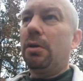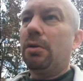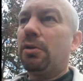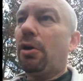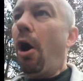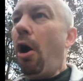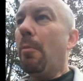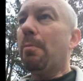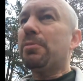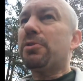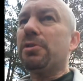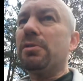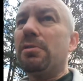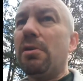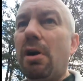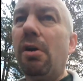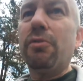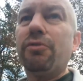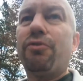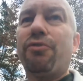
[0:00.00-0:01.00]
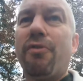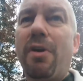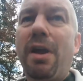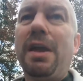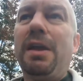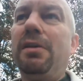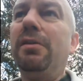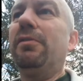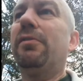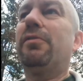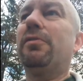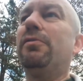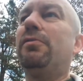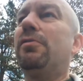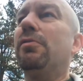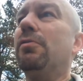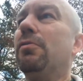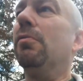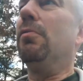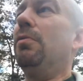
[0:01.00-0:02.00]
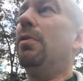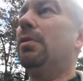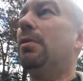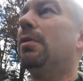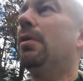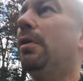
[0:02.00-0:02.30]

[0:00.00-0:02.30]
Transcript: cops are not trained to do